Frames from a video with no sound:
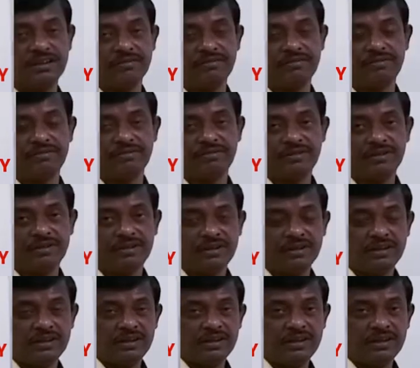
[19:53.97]
F.
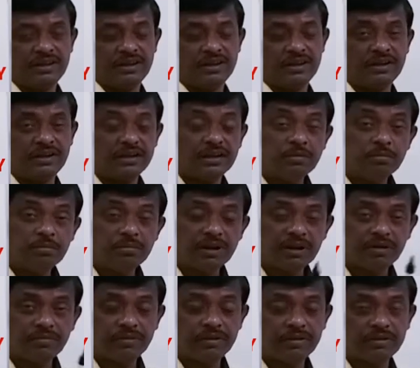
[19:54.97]
Number
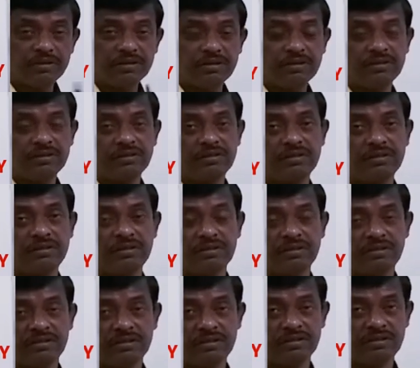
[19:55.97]
of
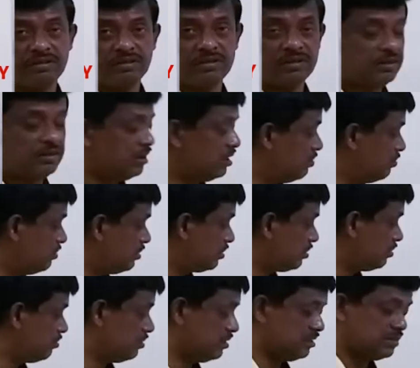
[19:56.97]

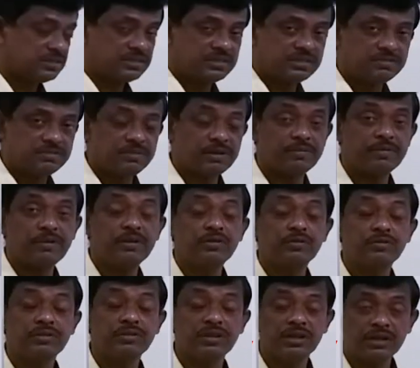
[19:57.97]
elementary events favorable
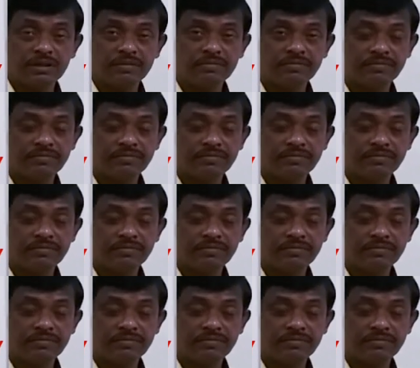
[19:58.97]
to the